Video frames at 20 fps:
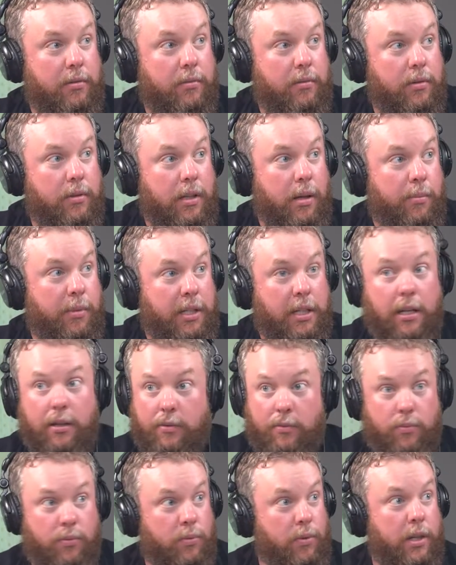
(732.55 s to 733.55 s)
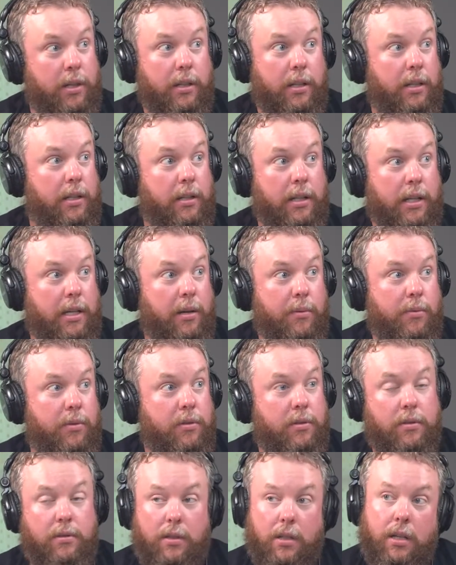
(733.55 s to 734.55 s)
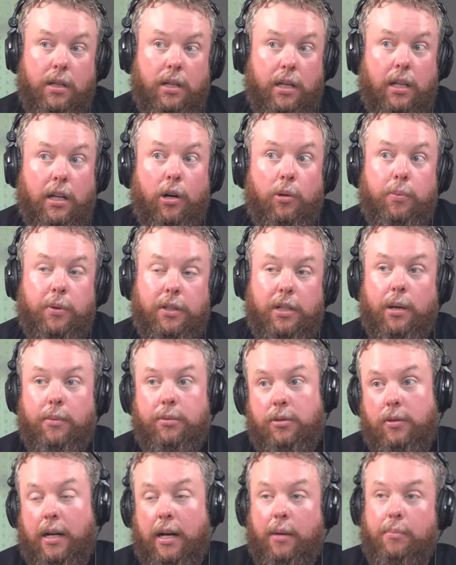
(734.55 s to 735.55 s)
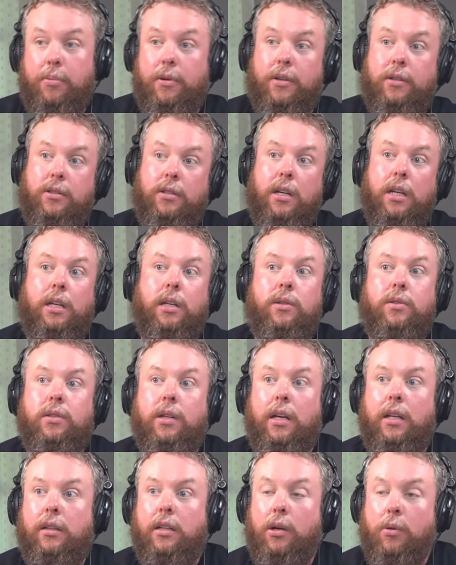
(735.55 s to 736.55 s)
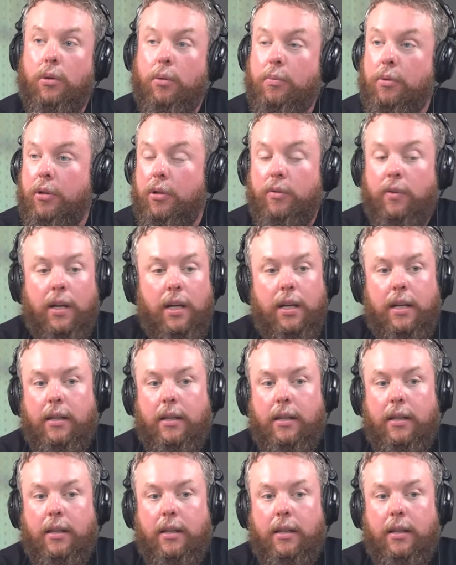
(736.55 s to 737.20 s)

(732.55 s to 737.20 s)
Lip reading: I mean, it really, like, it was, it opened up. So I appreciate you saying lower proof.